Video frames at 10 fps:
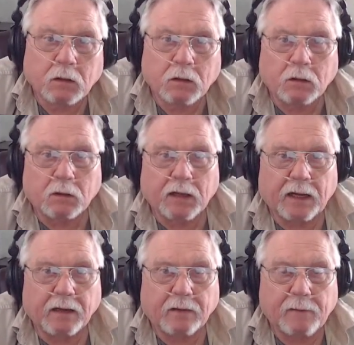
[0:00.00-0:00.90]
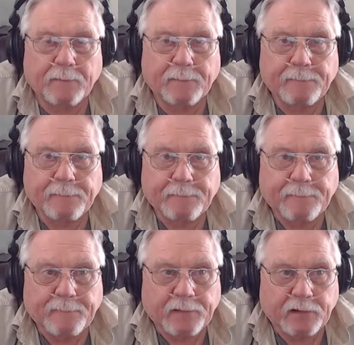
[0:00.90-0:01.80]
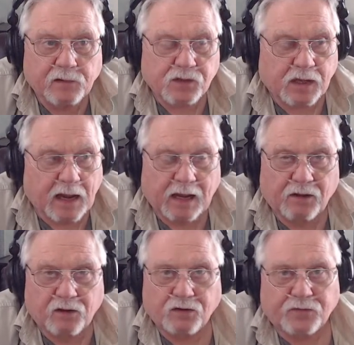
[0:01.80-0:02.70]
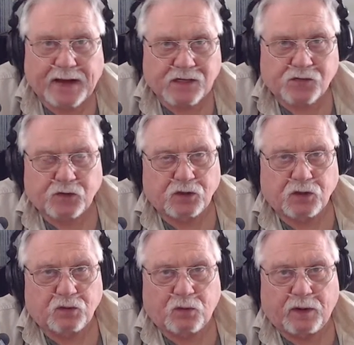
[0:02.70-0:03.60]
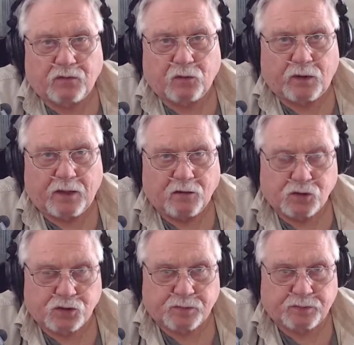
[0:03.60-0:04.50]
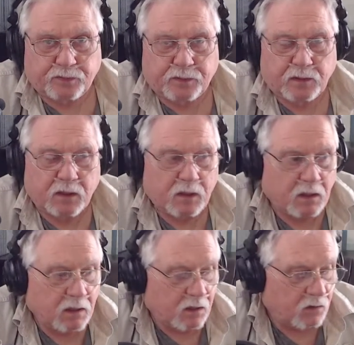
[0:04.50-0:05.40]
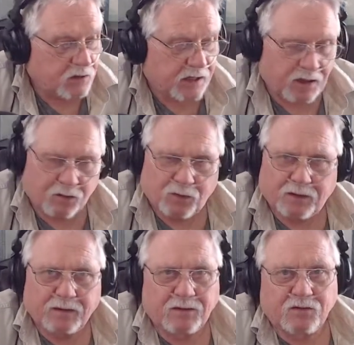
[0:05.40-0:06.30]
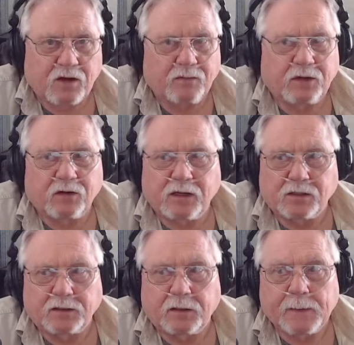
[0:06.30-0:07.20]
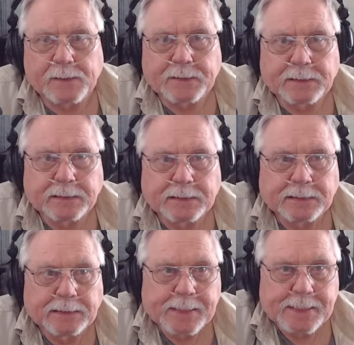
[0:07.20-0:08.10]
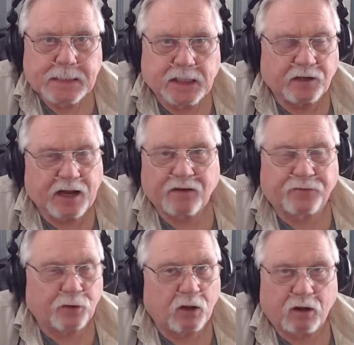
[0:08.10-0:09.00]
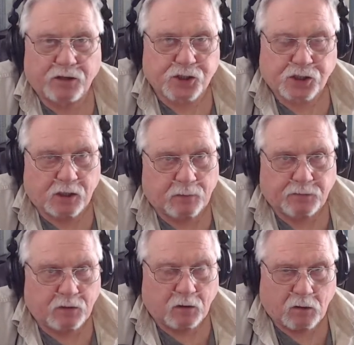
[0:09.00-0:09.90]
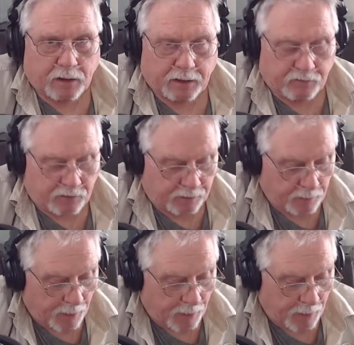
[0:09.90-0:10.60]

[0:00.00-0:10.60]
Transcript: Okay? It was like, I don't know, FAFSA or whatever, one of those. What was that other one? Drive me crazy. Anyway, I had to fill all this shit up, like everything.